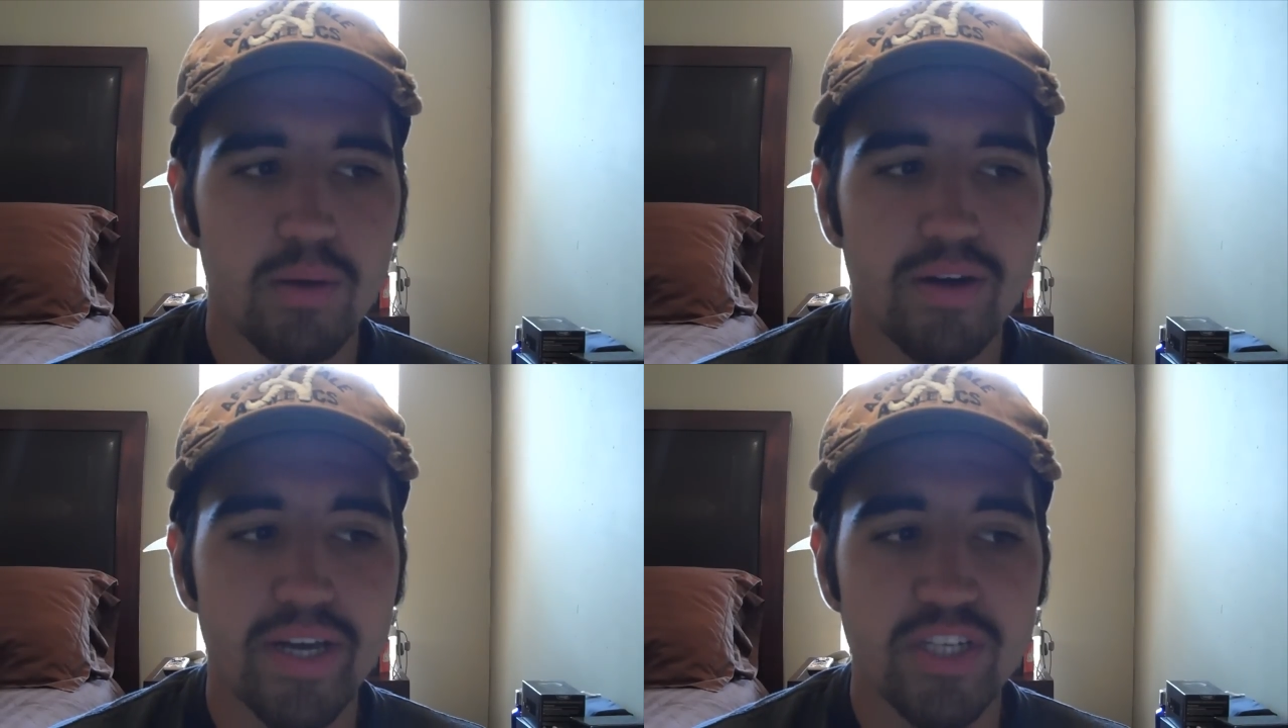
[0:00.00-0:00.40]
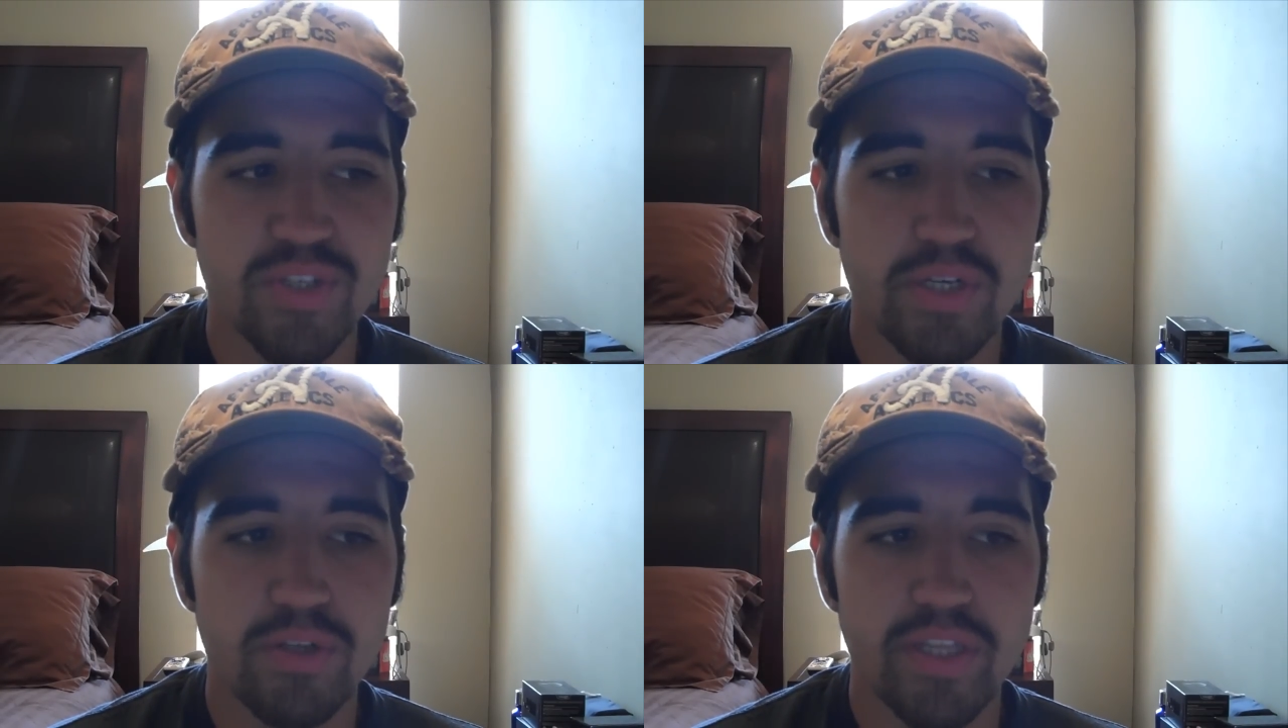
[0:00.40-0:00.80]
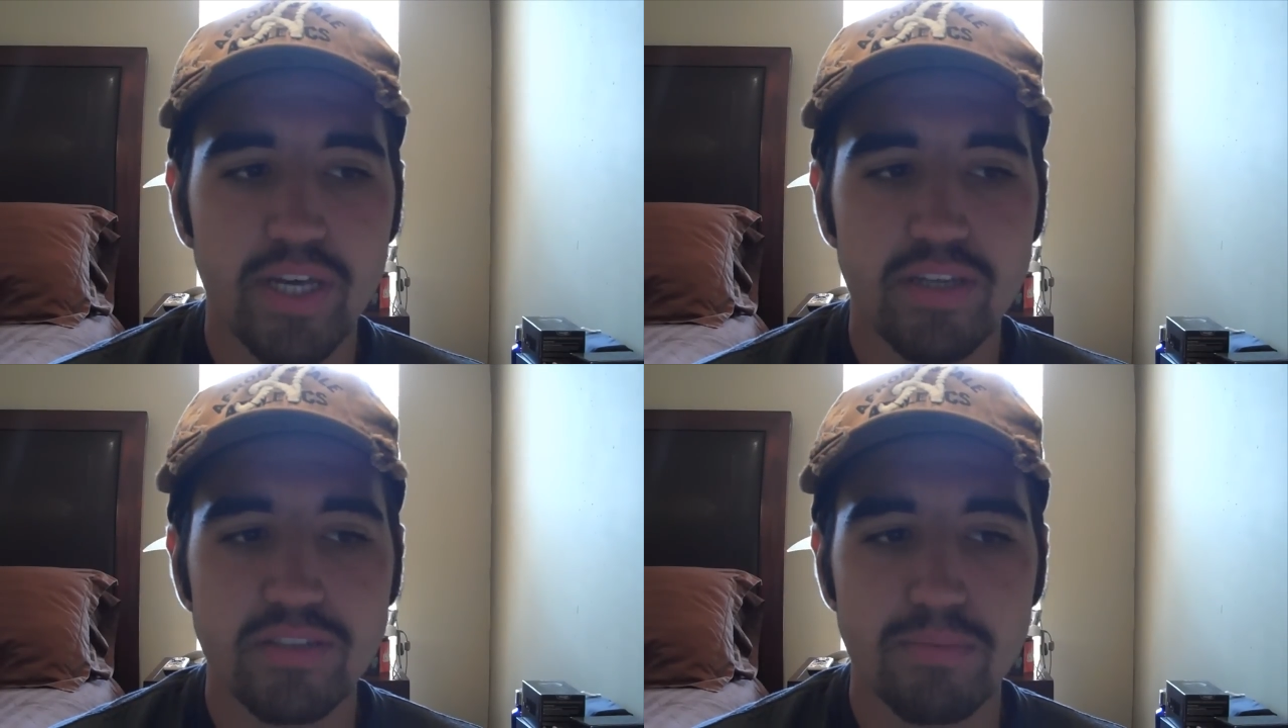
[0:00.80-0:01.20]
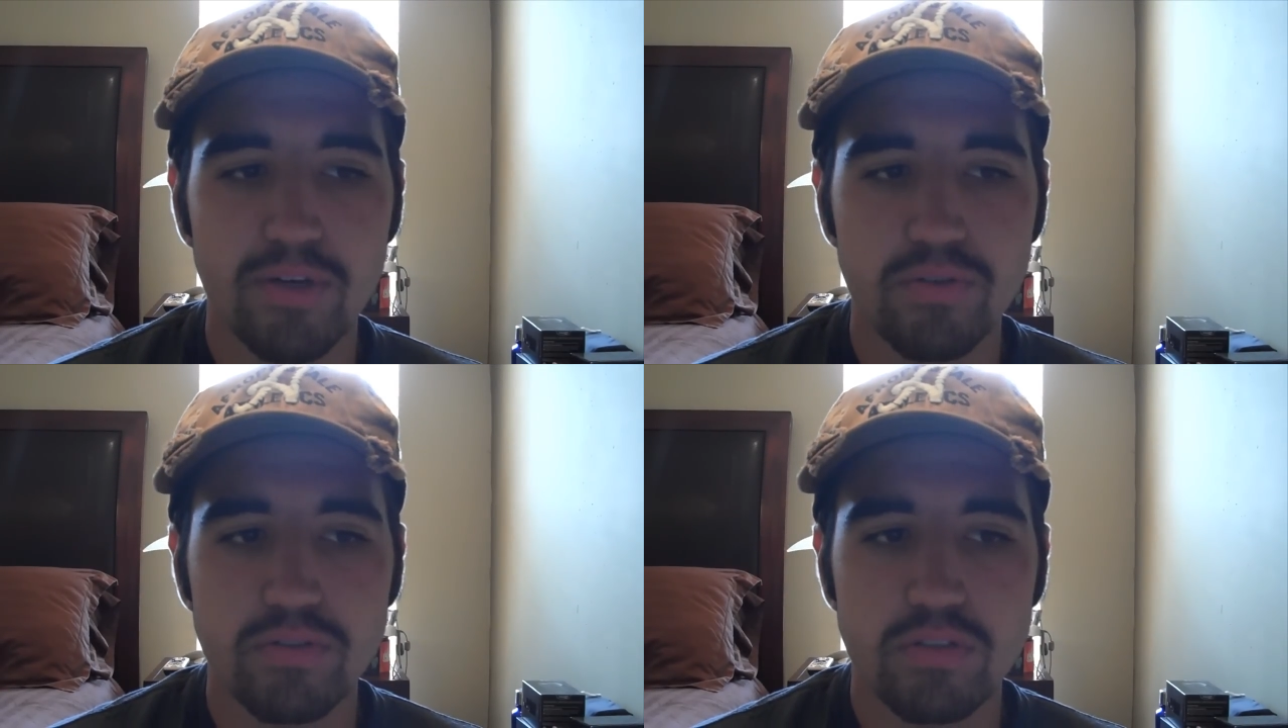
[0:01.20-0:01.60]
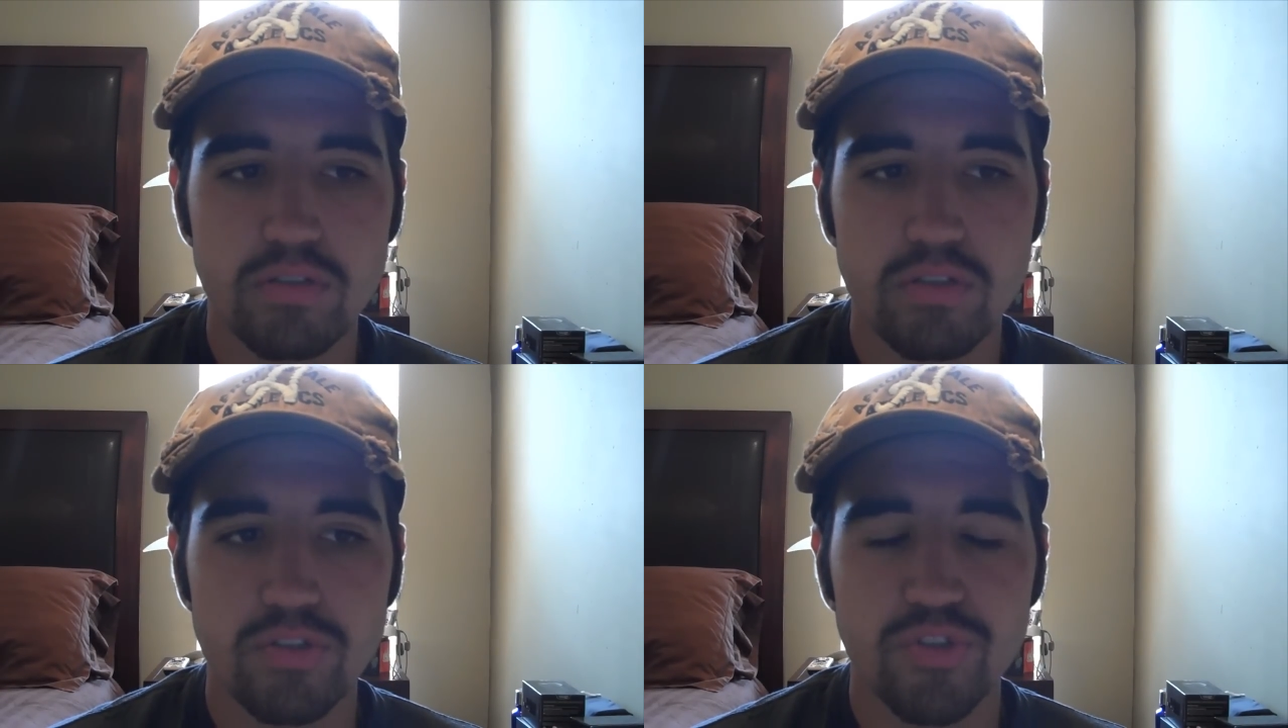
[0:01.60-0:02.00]
while Android only has about
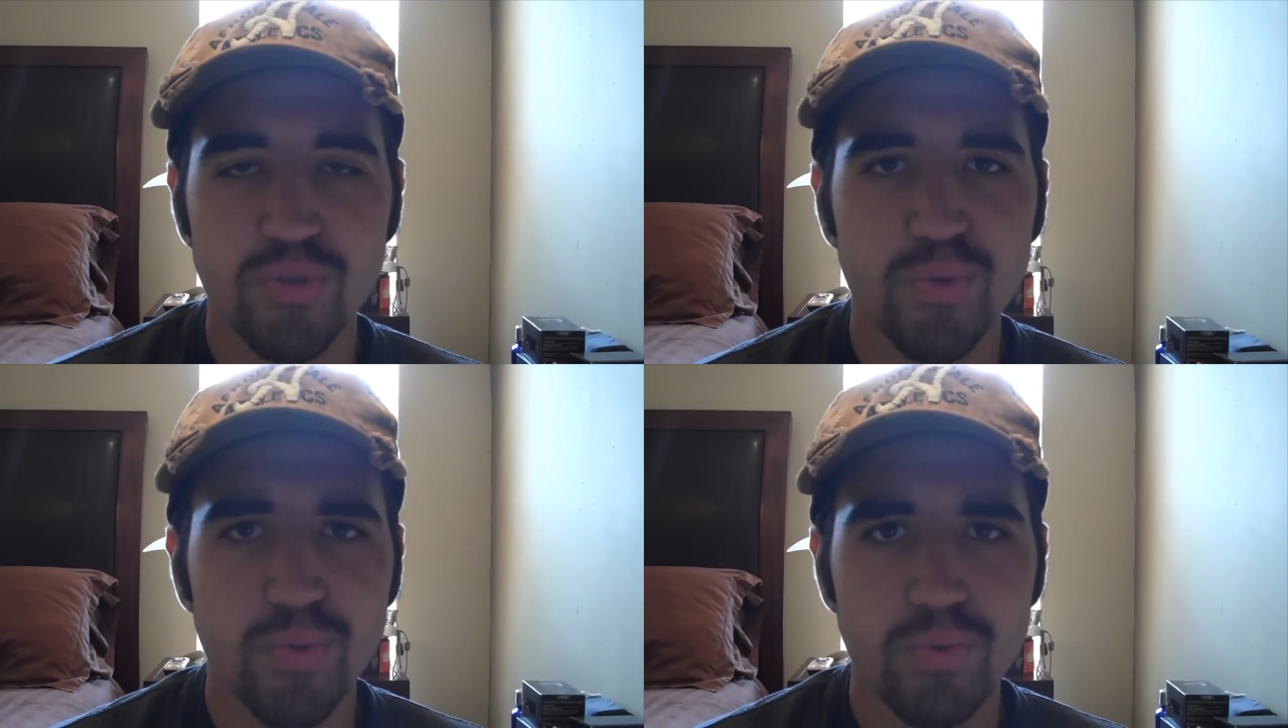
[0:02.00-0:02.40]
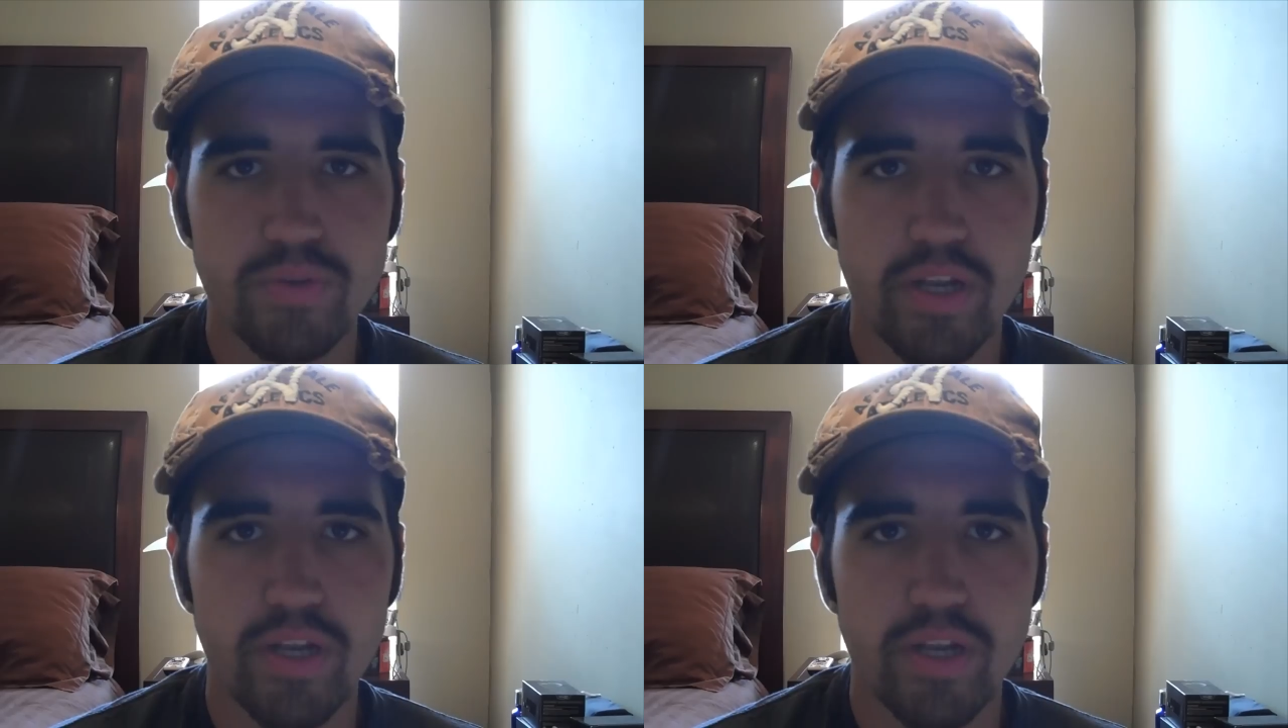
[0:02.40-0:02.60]
2